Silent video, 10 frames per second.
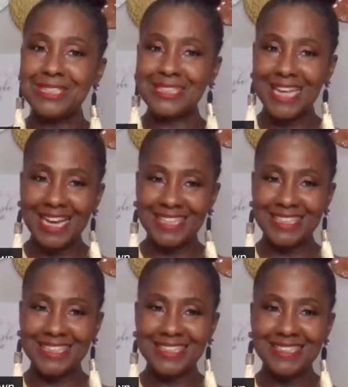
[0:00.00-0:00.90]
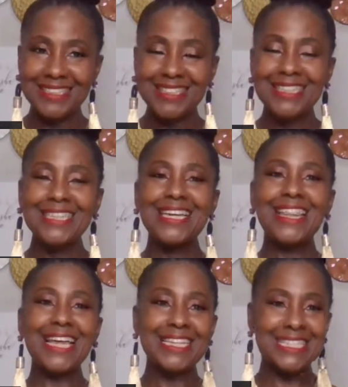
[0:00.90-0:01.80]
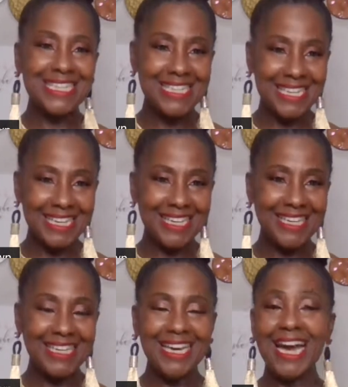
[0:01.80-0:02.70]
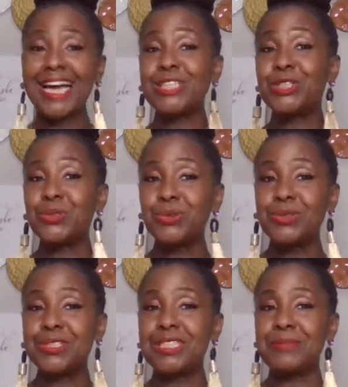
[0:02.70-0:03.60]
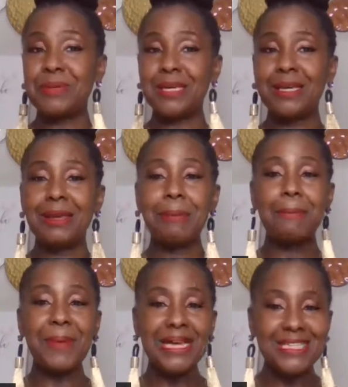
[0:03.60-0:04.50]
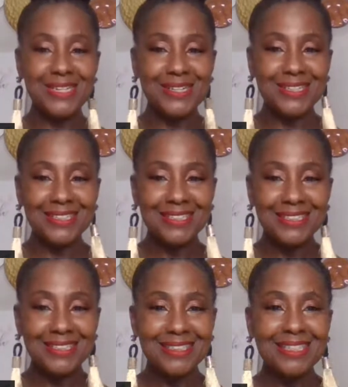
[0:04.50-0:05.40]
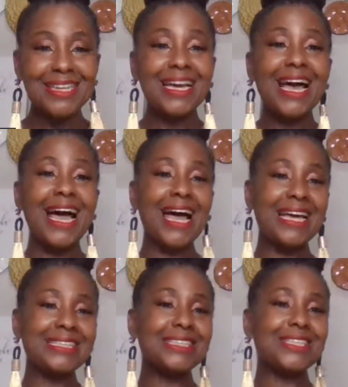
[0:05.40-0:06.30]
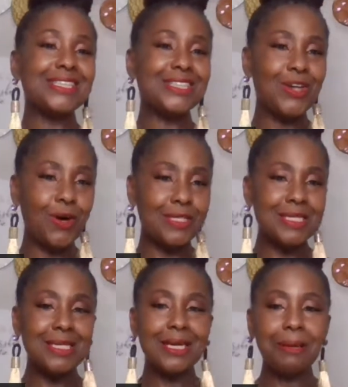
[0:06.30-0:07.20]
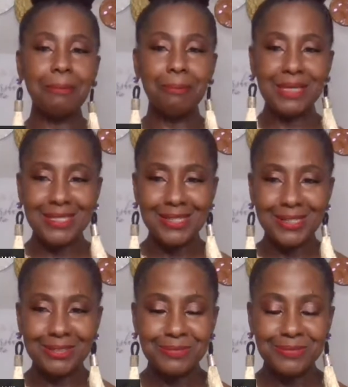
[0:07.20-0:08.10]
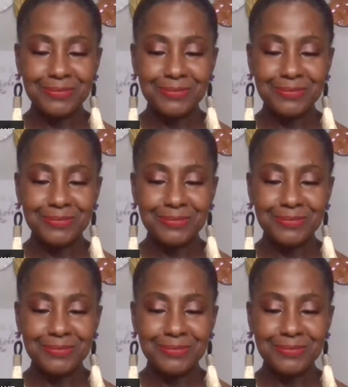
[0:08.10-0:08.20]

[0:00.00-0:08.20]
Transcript: decided that today I choose to be better and not bitter.